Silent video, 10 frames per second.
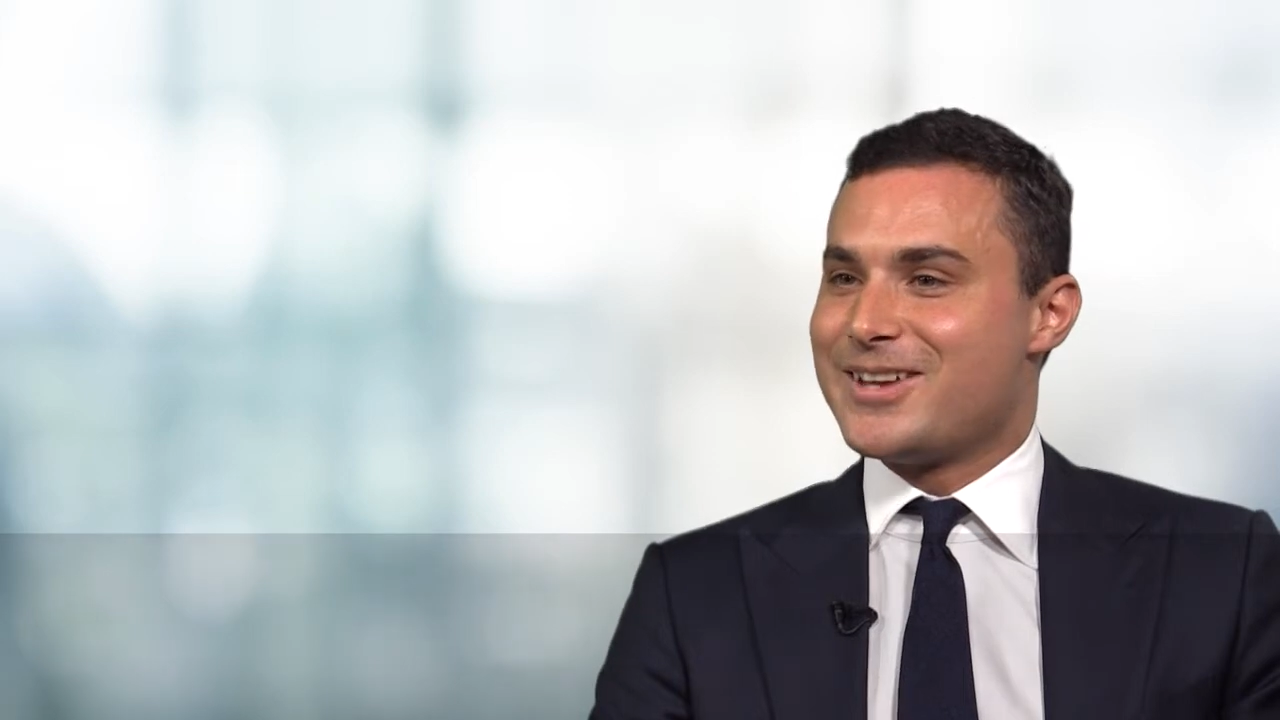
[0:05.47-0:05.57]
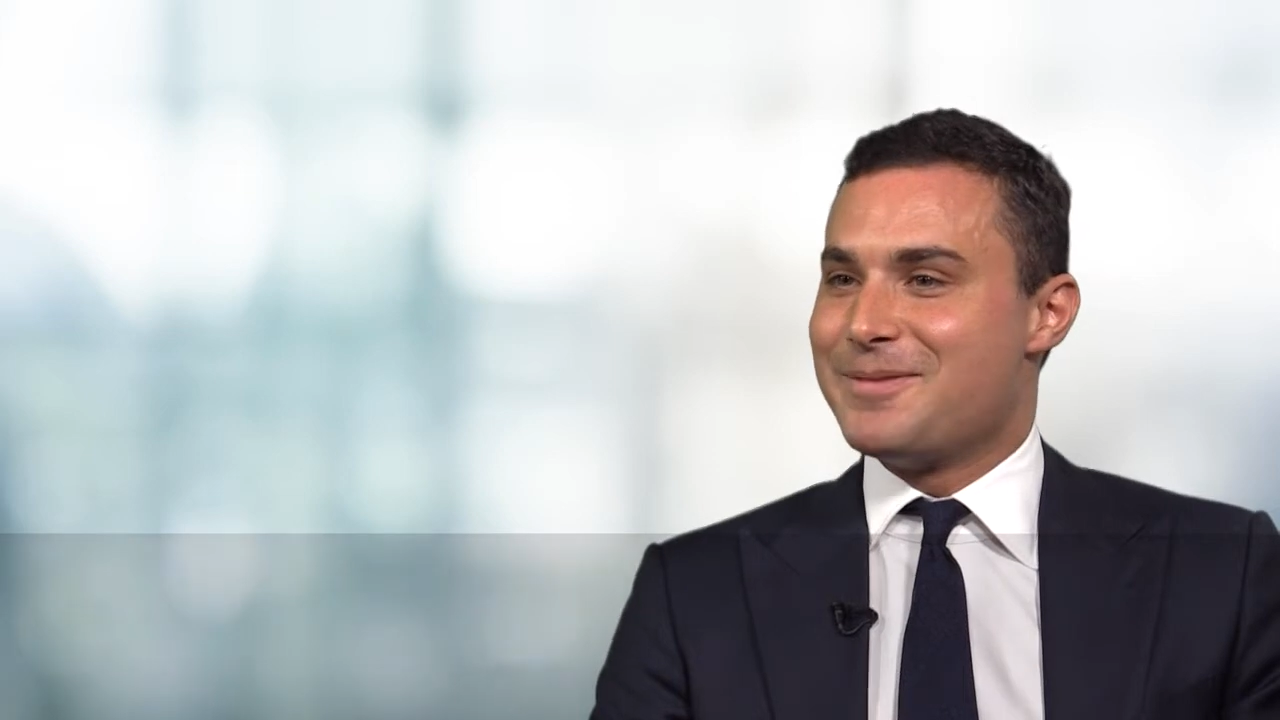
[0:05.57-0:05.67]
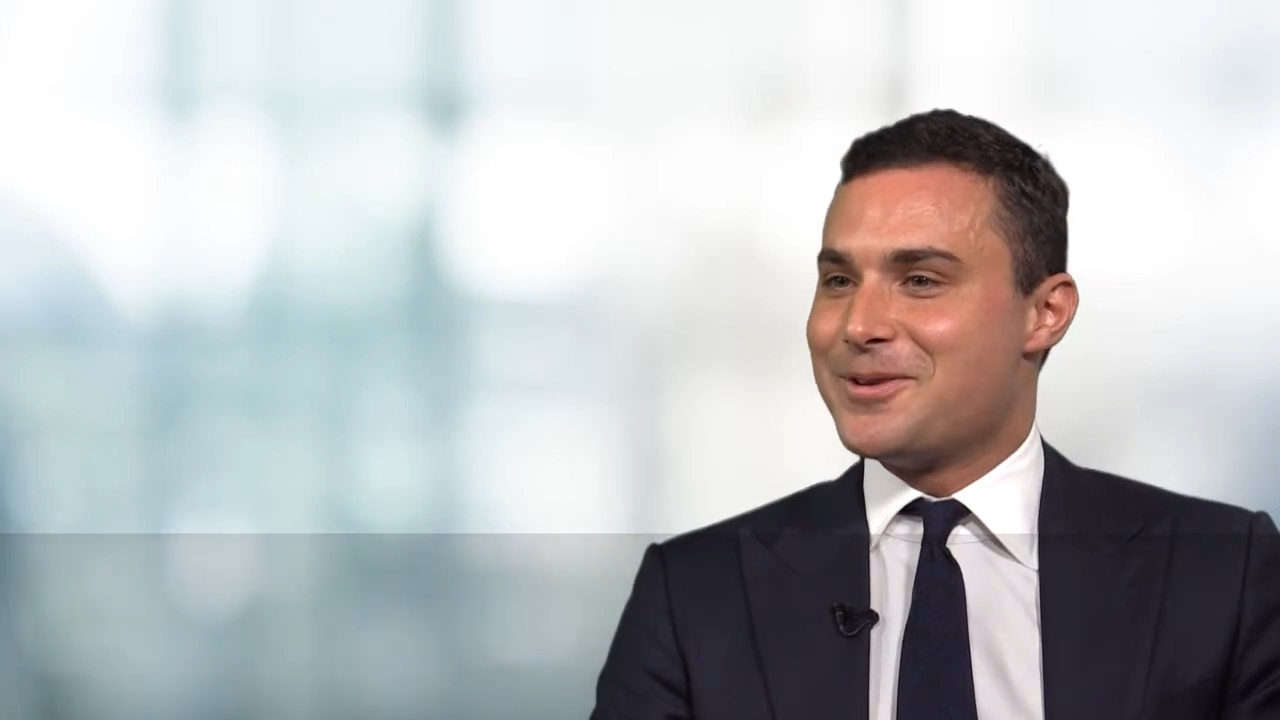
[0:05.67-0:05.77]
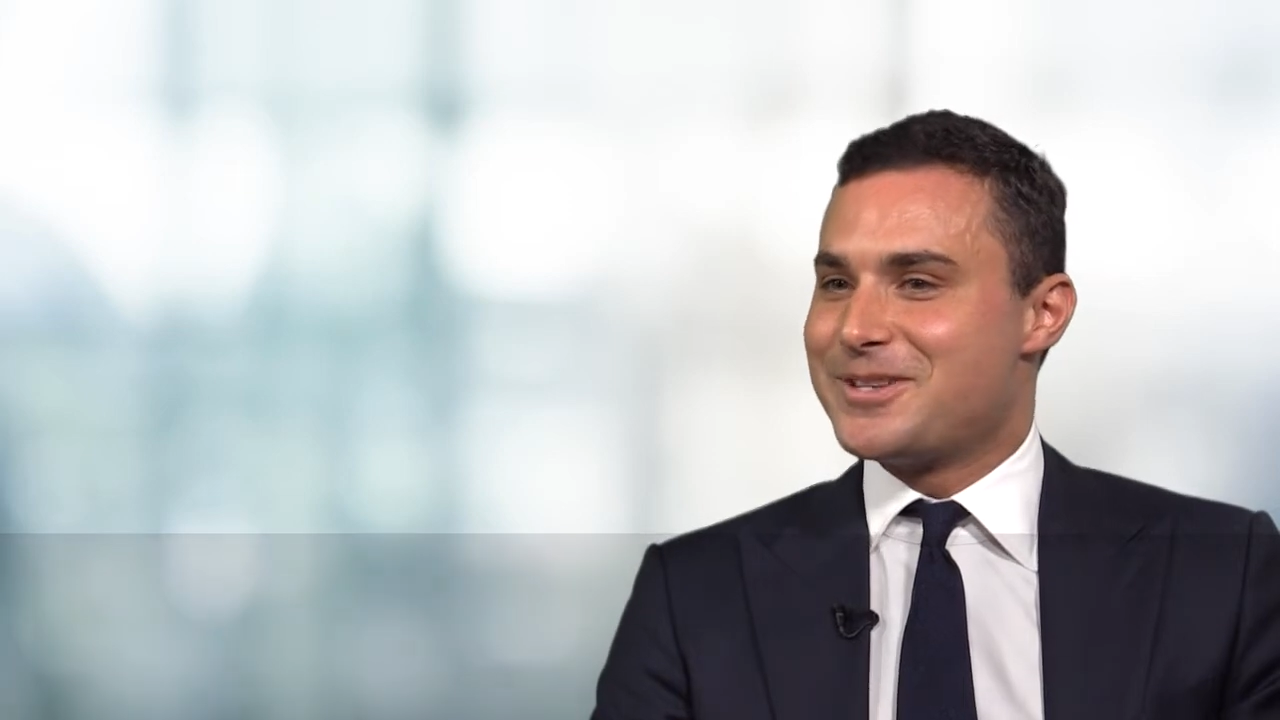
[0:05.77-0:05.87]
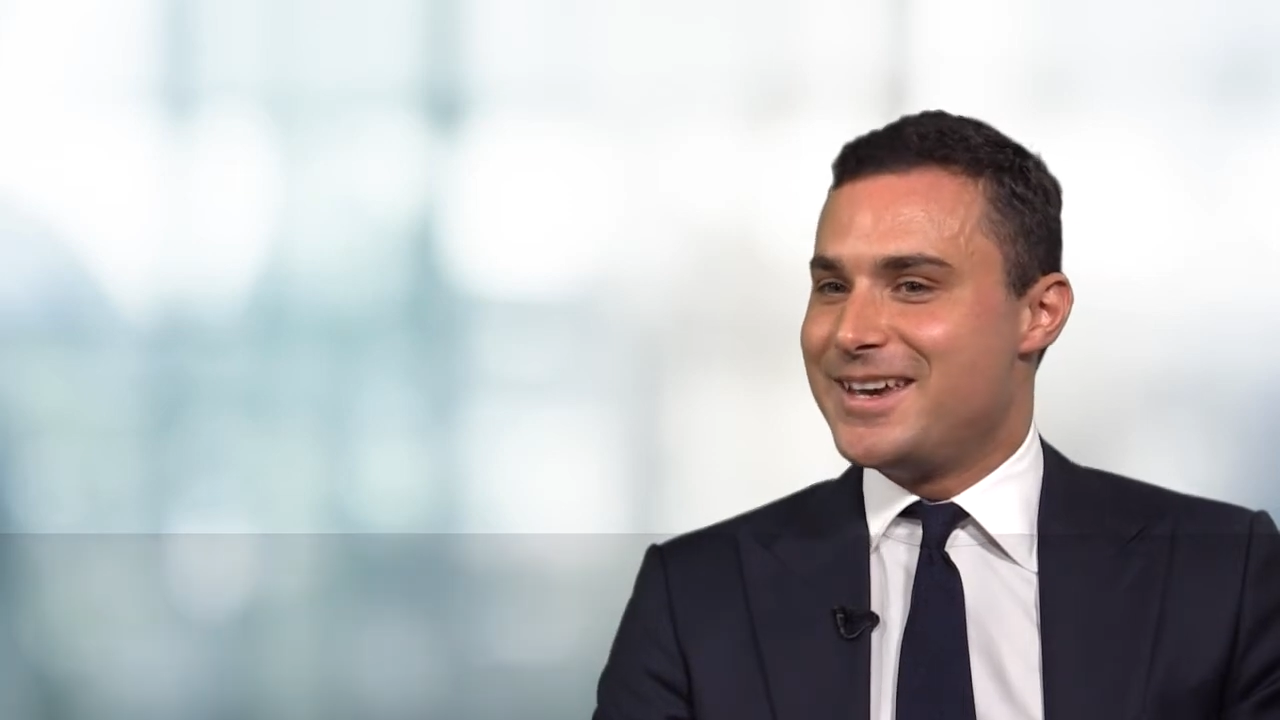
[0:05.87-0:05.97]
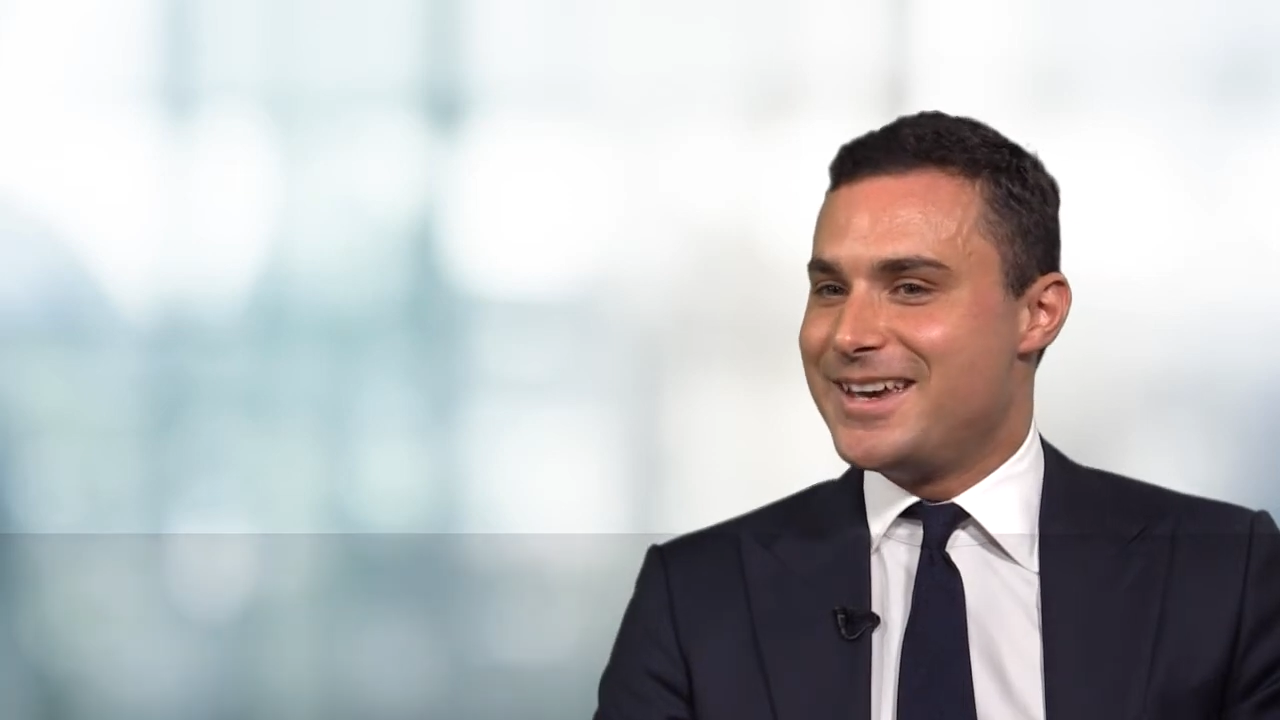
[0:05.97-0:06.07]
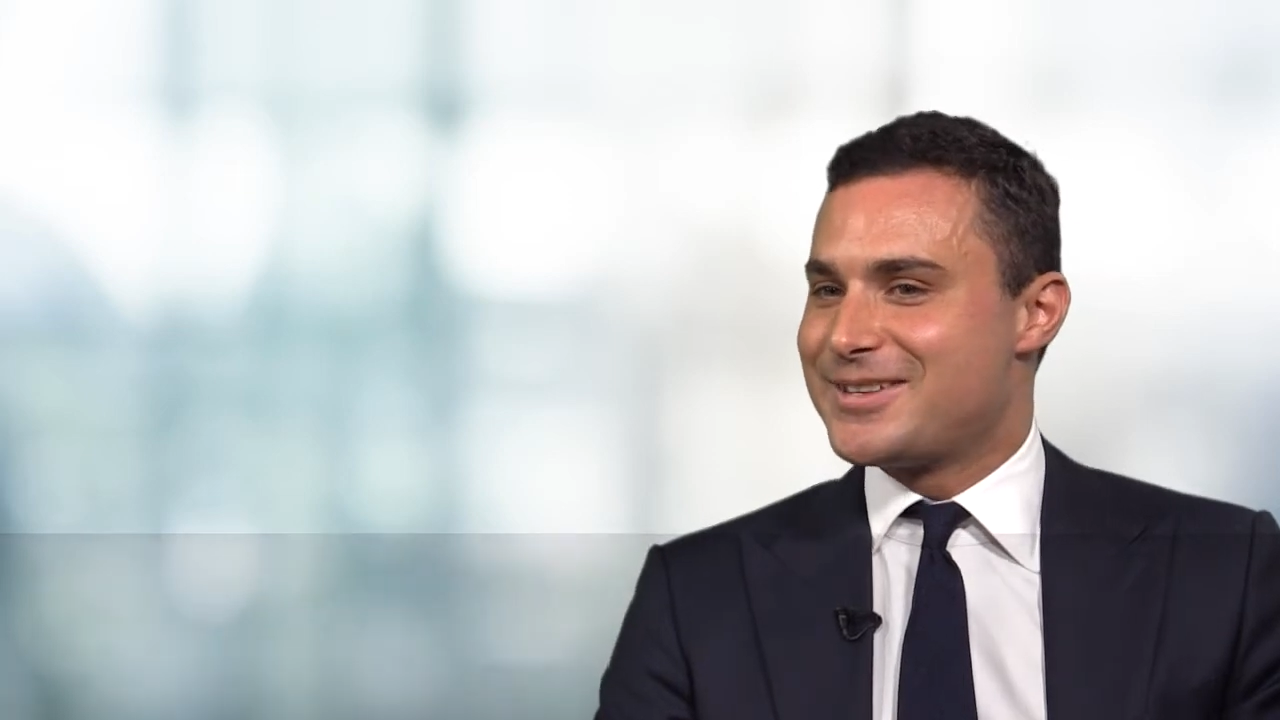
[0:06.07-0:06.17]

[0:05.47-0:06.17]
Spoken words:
time I was here,